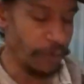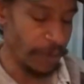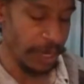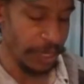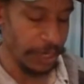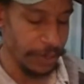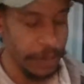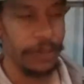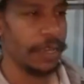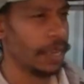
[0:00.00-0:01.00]
too many of these.
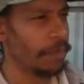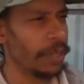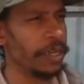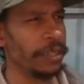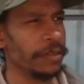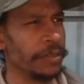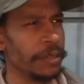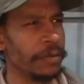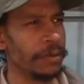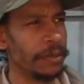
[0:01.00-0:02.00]
I got plenty of these,
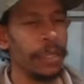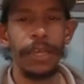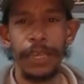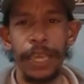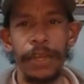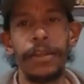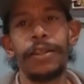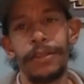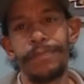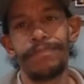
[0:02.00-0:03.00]
too. Again,
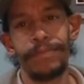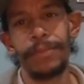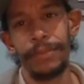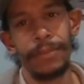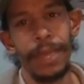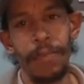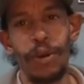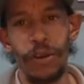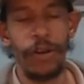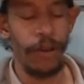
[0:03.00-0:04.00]
I'm a
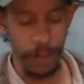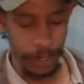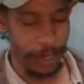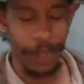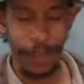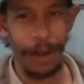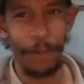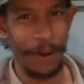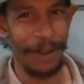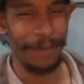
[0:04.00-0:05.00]
hookaholic. I got a
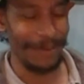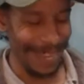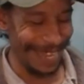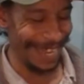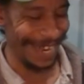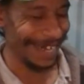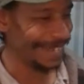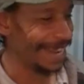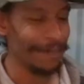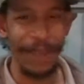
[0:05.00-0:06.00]
problem. I got a
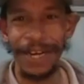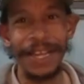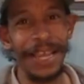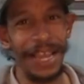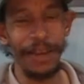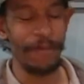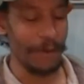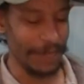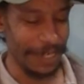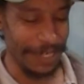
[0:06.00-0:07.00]
lot of bait, and you've
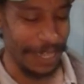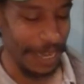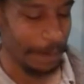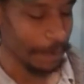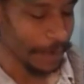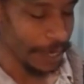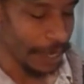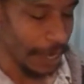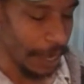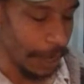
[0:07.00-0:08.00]
all seen
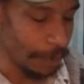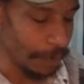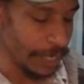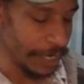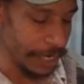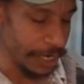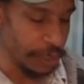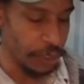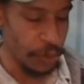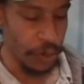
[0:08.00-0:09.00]
that. This
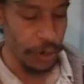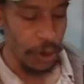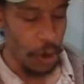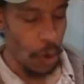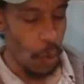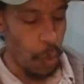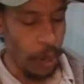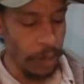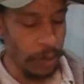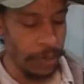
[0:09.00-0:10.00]
is your
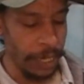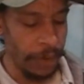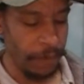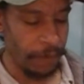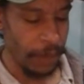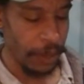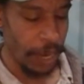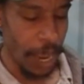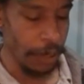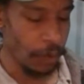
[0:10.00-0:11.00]
Willow Leaf
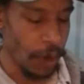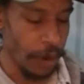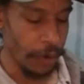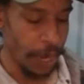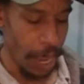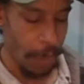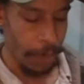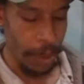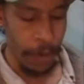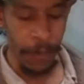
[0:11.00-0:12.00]
Colorado
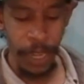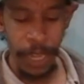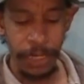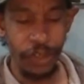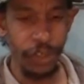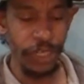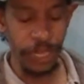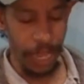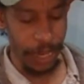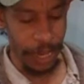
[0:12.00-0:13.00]
combo. Just
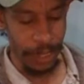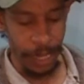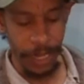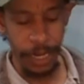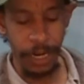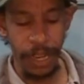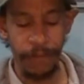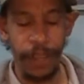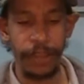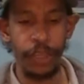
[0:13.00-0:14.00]
like I like it,
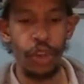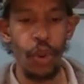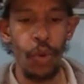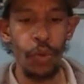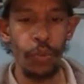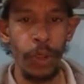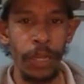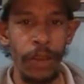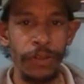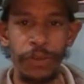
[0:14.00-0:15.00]
I've got the gold
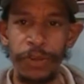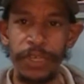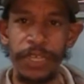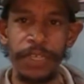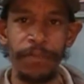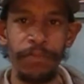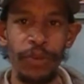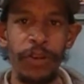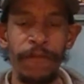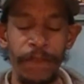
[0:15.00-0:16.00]
willow, so it's a
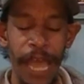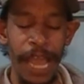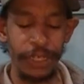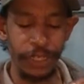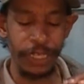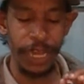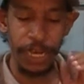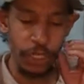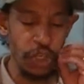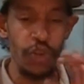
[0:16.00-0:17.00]
muted flash. It's
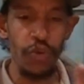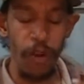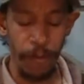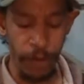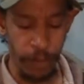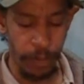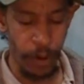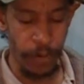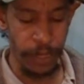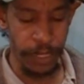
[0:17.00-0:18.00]
not too over
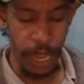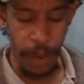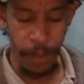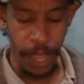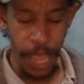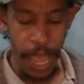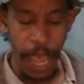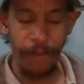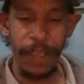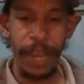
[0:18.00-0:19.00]
the top.
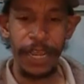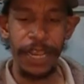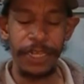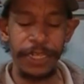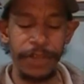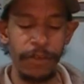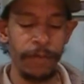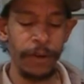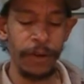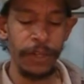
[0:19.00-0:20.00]
I've got a
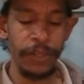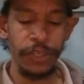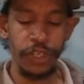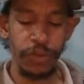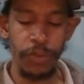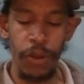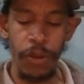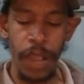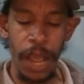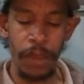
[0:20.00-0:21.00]
silver
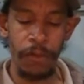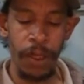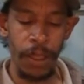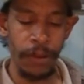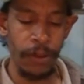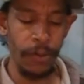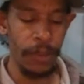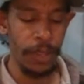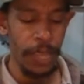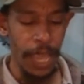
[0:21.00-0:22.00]
small
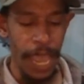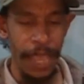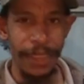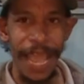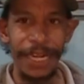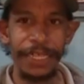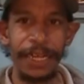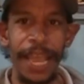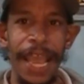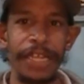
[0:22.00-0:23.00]
Colorado, and that's
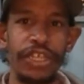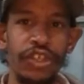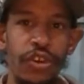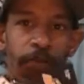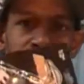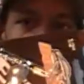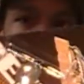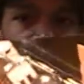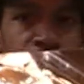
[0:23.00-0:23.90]
going to add so much more